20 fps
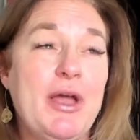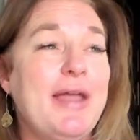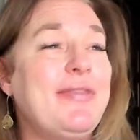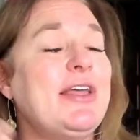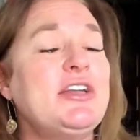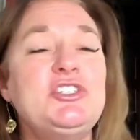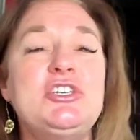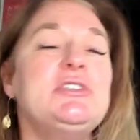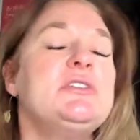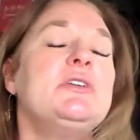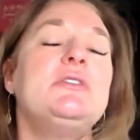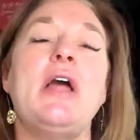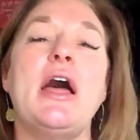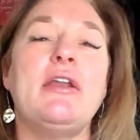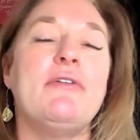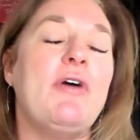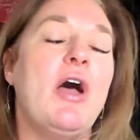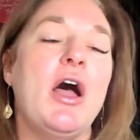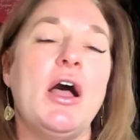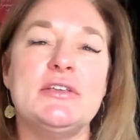And that's just a
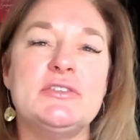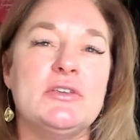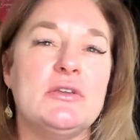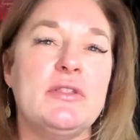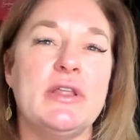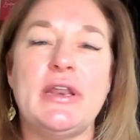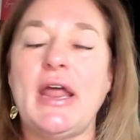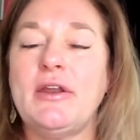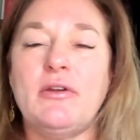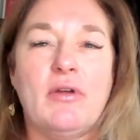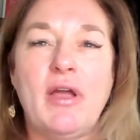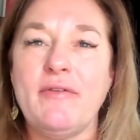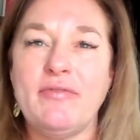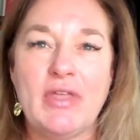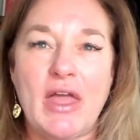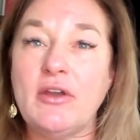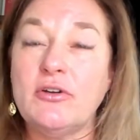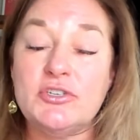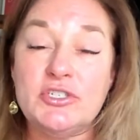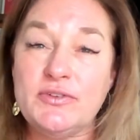lot of hustle that I don't have
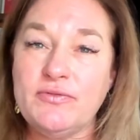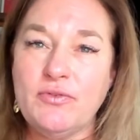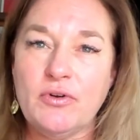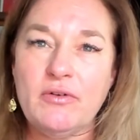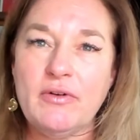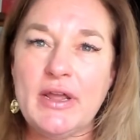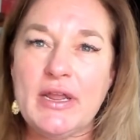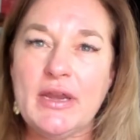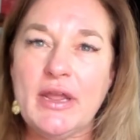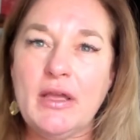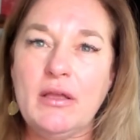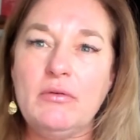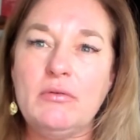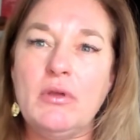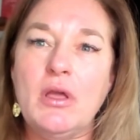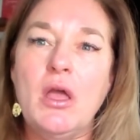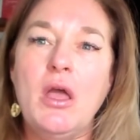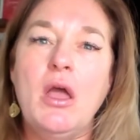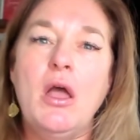the energy for right now.